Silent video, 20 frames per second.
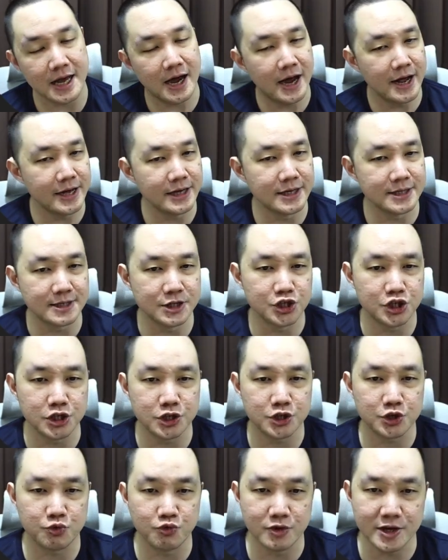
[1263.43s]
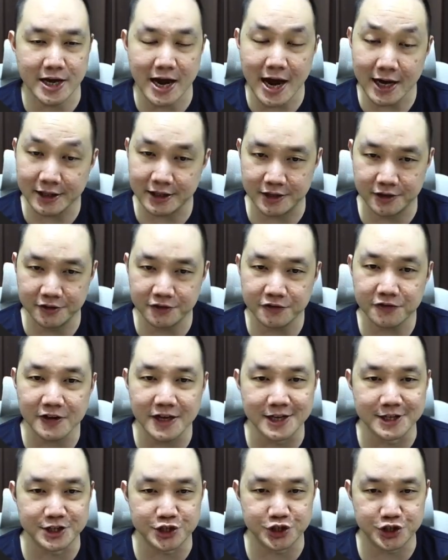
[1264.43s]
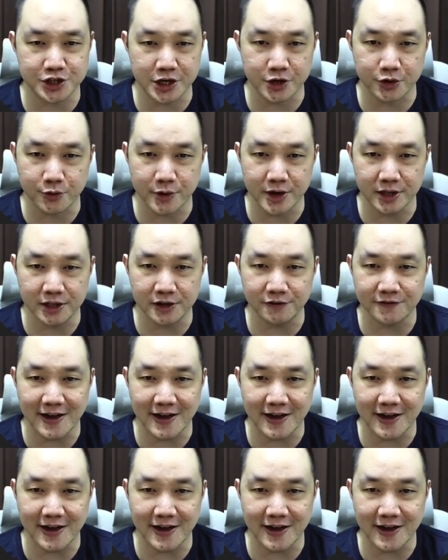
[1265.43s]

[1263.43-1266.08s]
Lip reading: isn't just reactive, it's generative